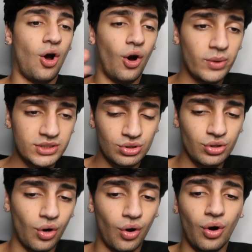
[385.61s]
Always do
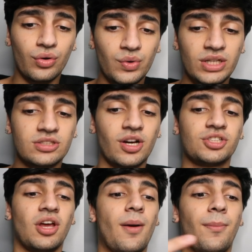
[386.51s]
your own
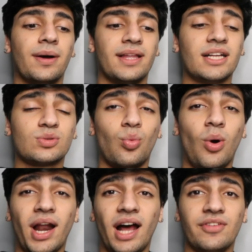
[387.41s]
research, but that's
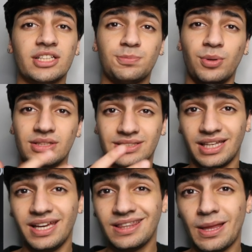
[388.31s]
what I've experienced
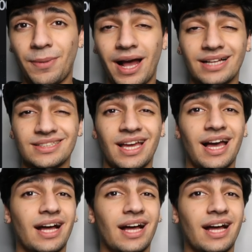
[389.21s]
in the past